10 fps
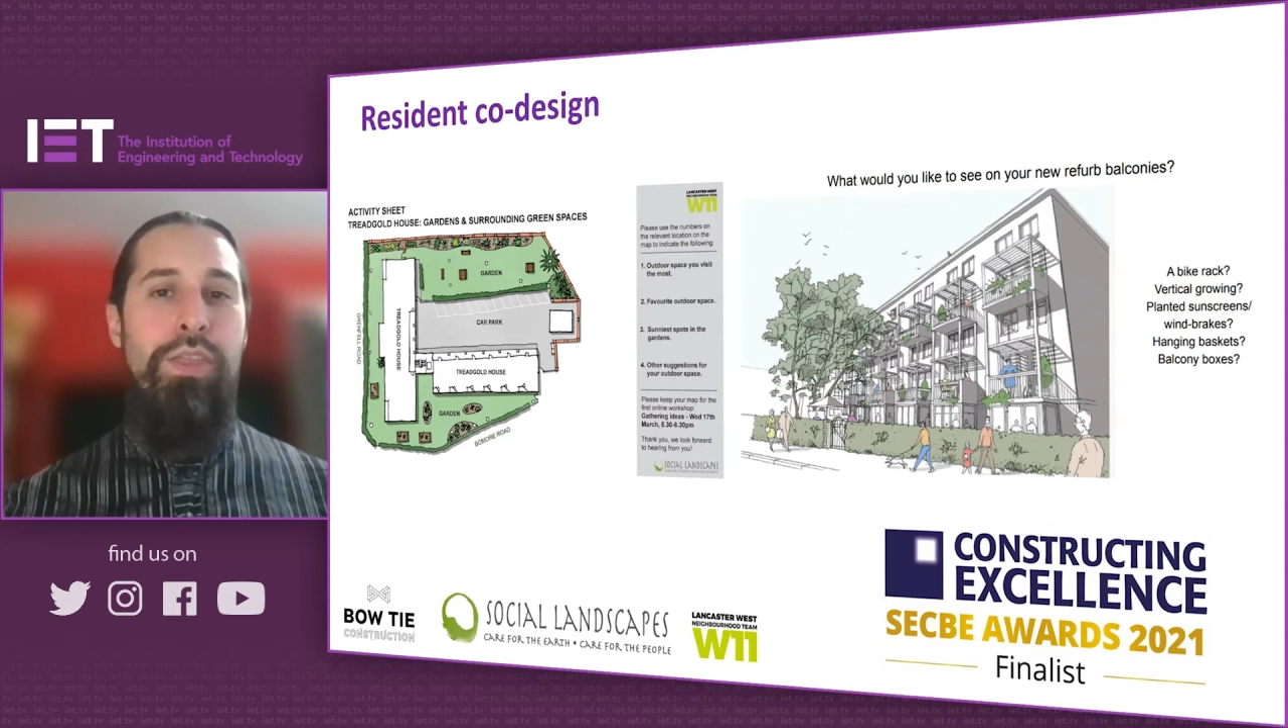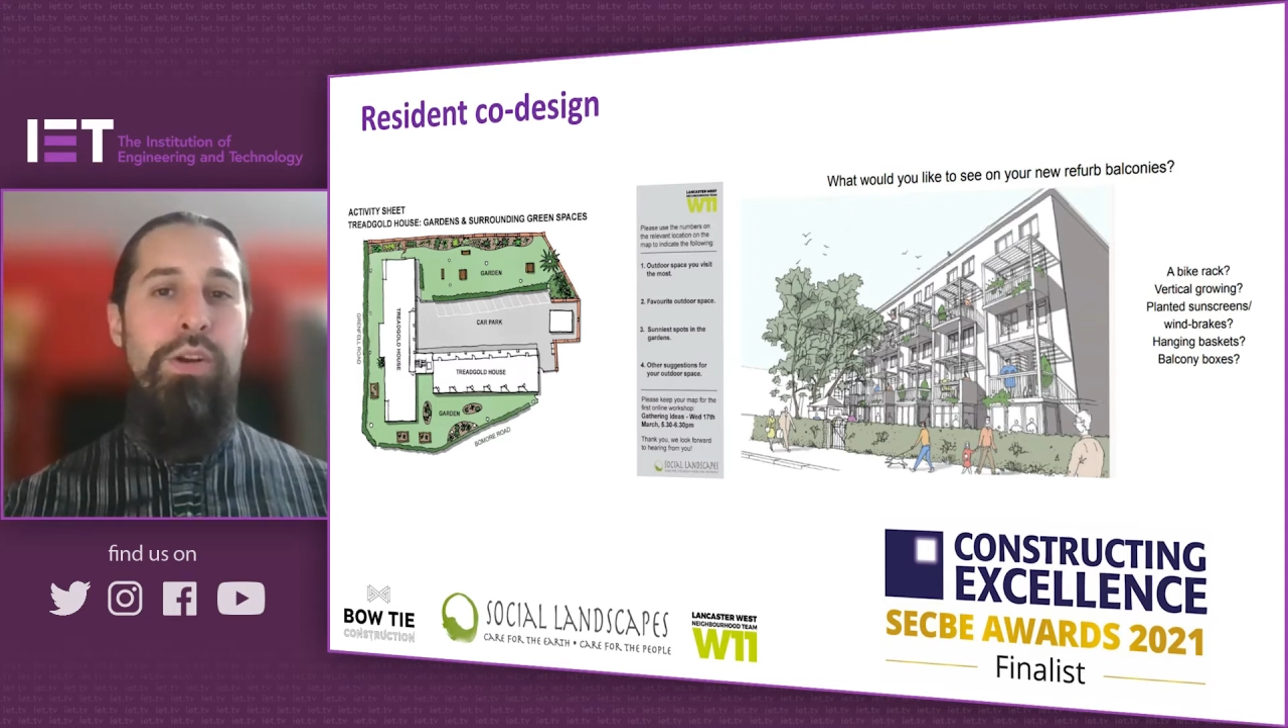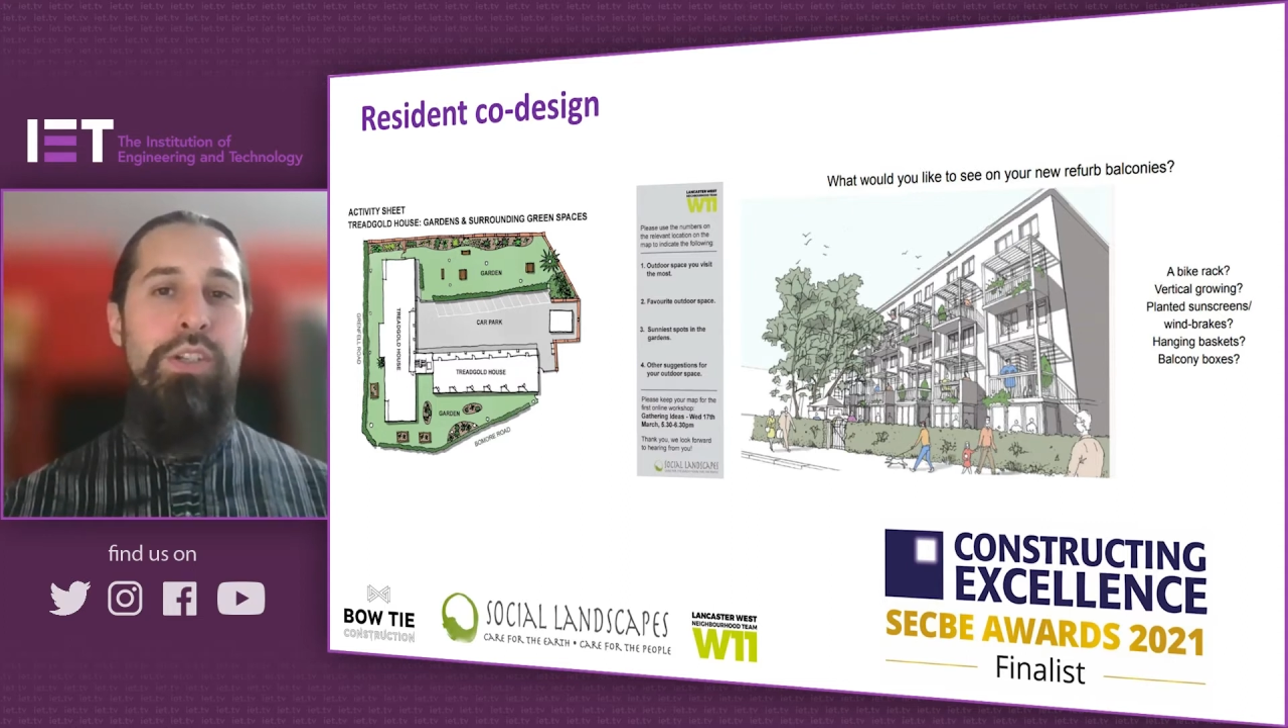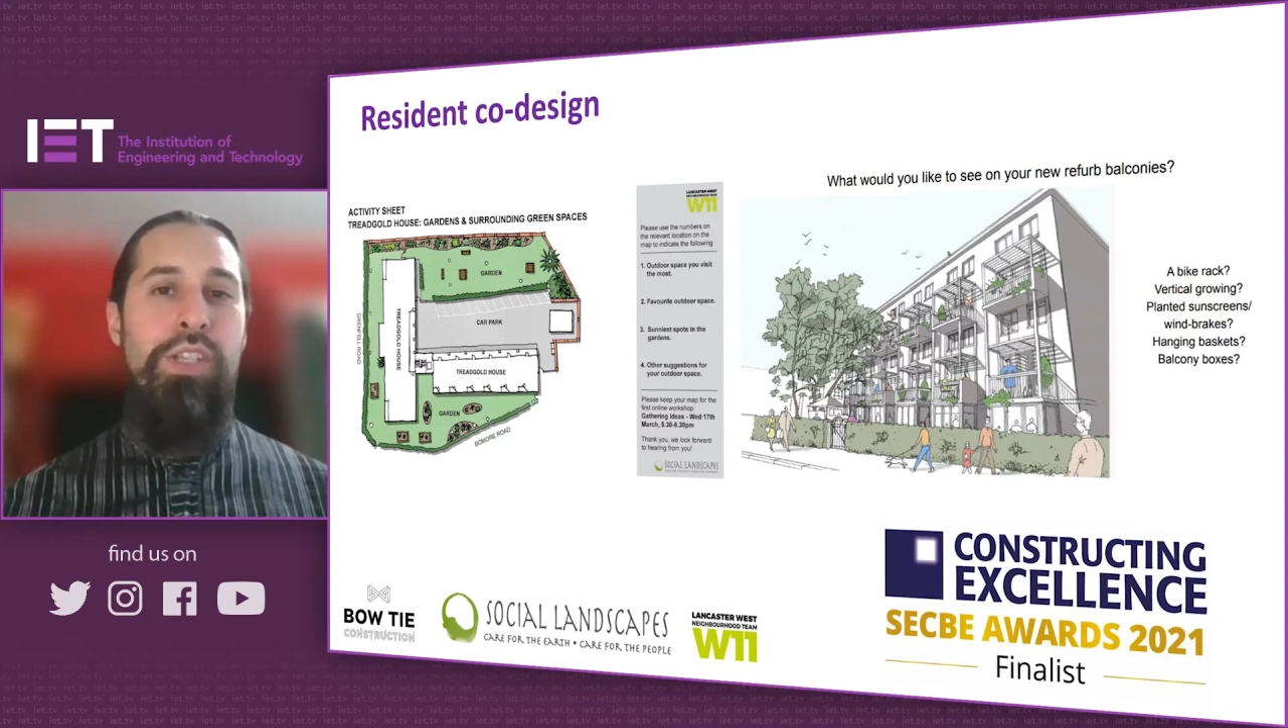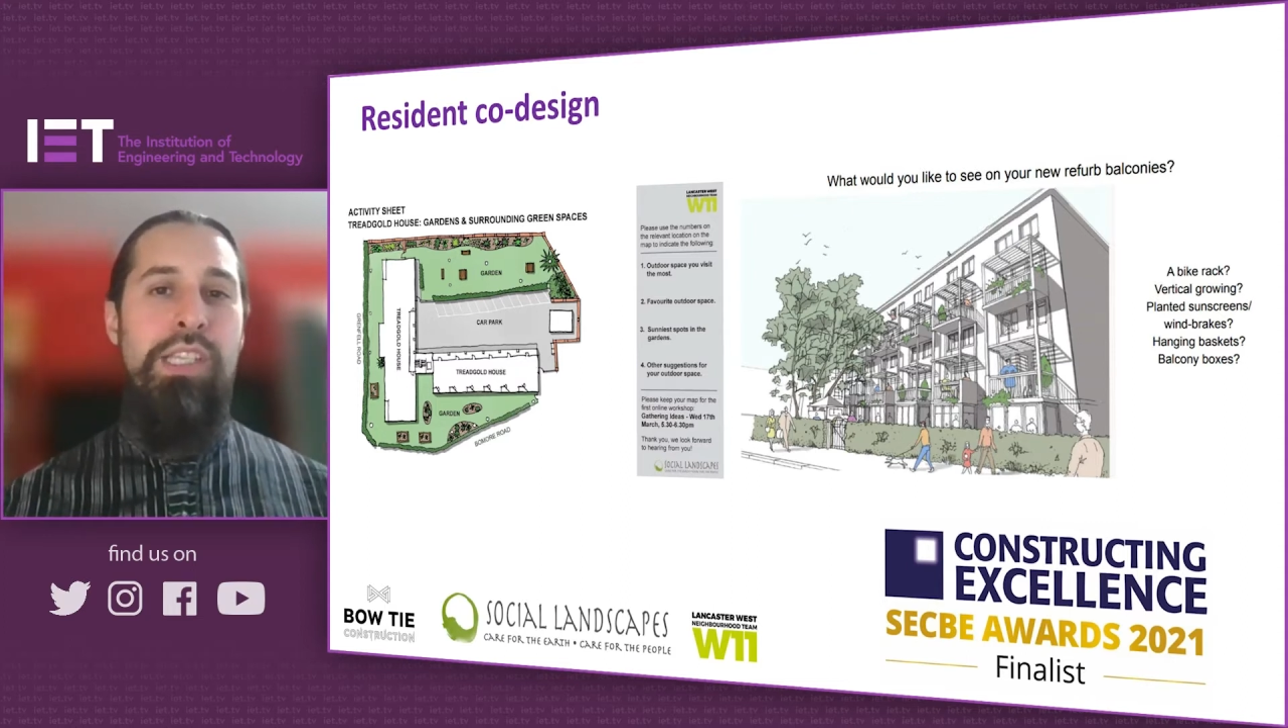
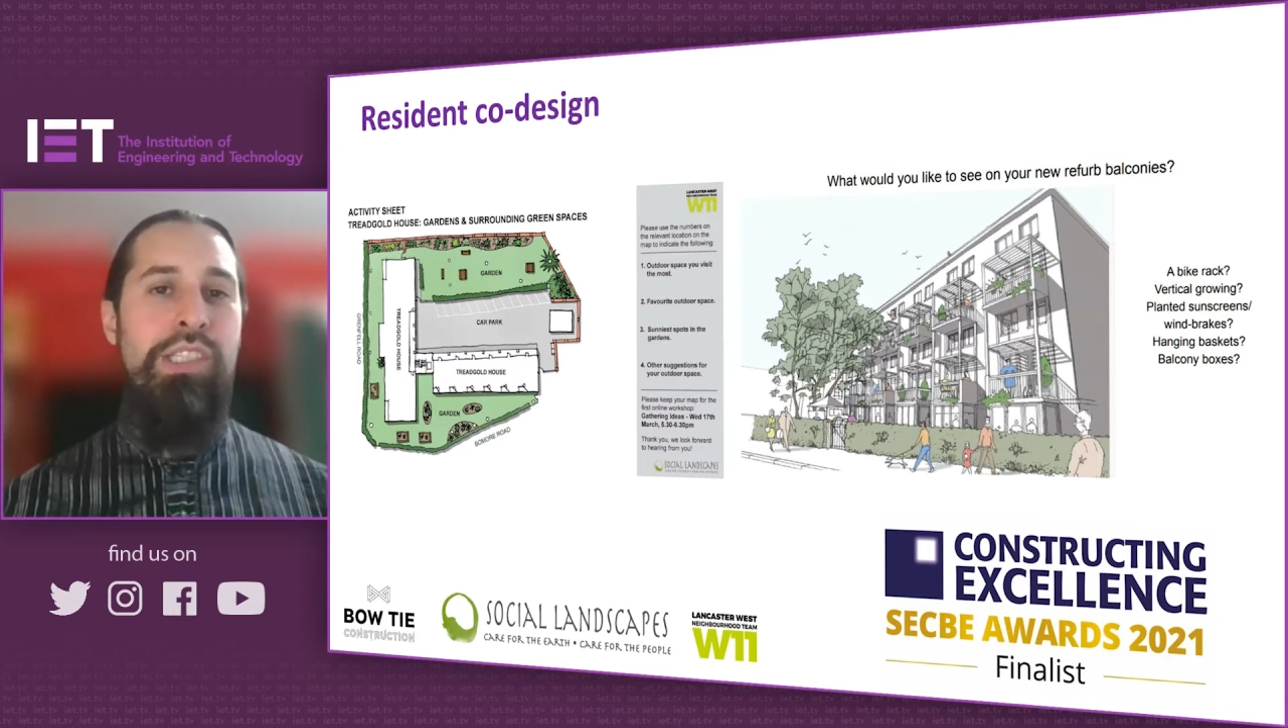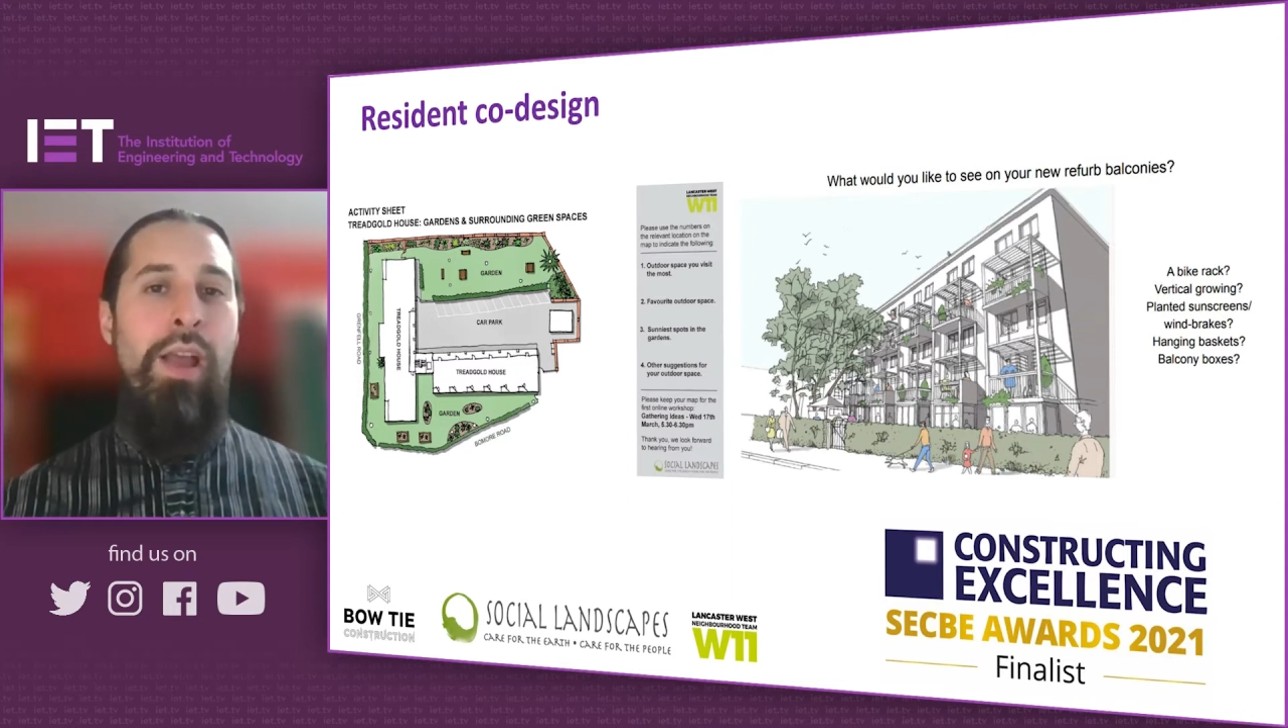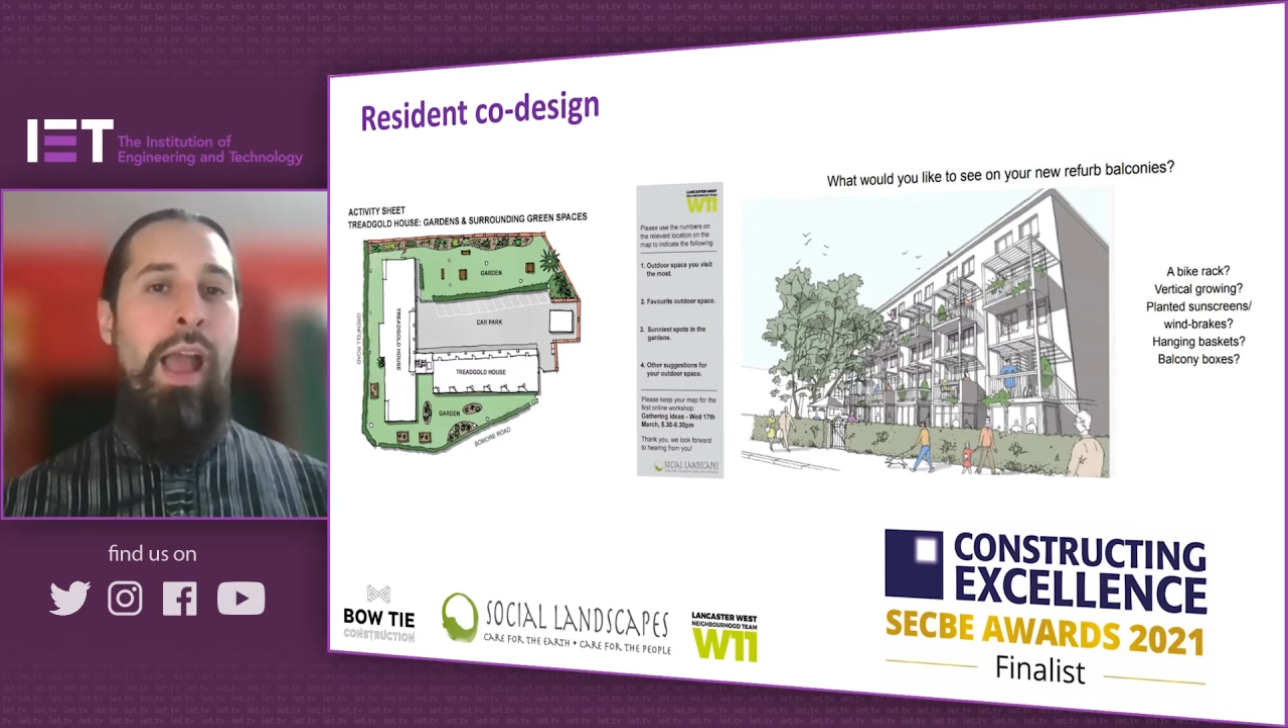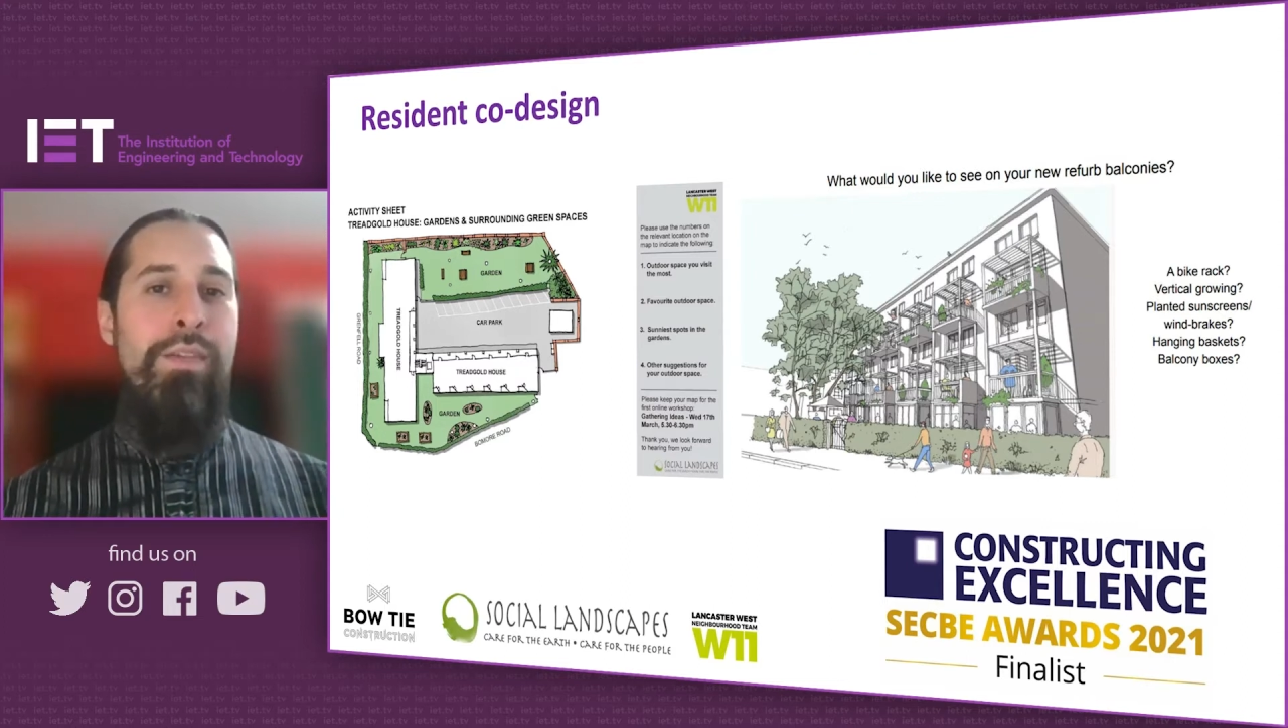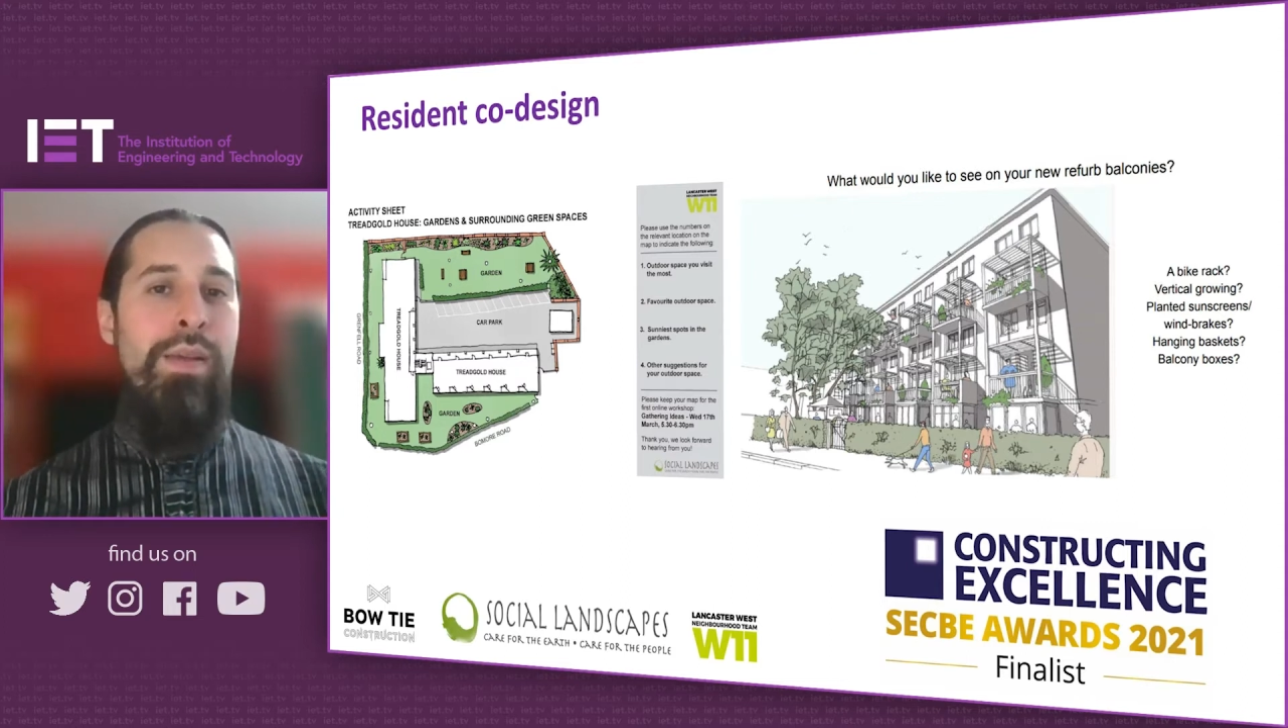authorities don't